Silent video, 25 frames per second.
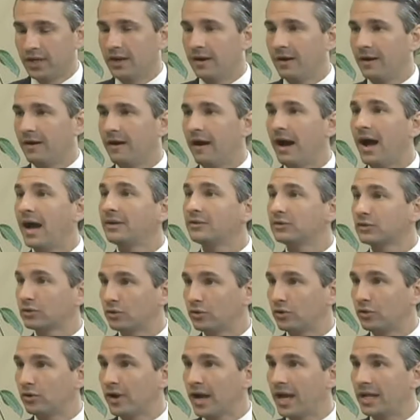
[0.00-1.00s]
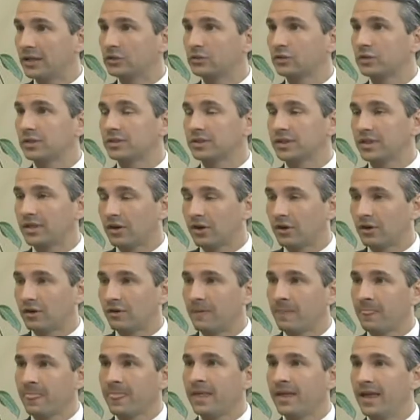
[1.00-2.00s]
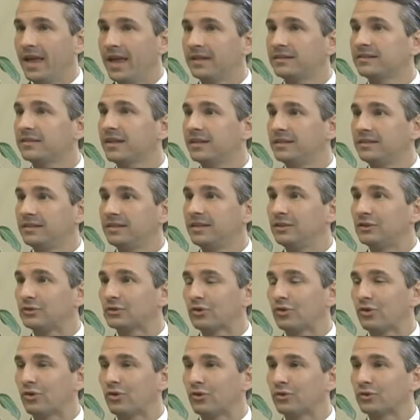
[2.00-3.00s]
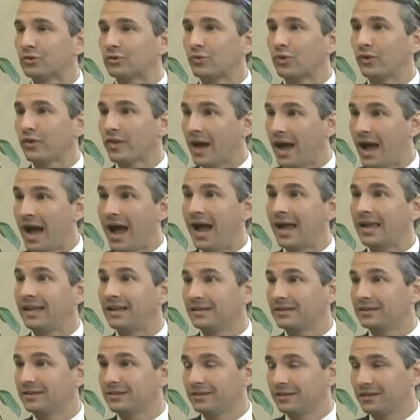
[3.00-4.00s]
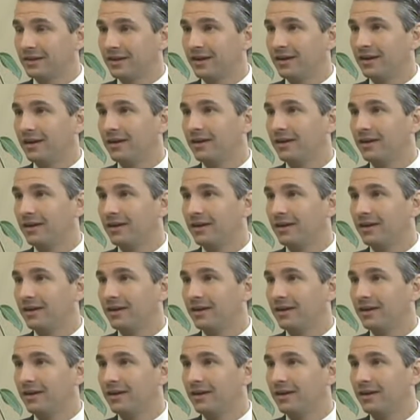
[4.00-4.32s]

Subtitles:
high school graduates that our SAT scores were the highest,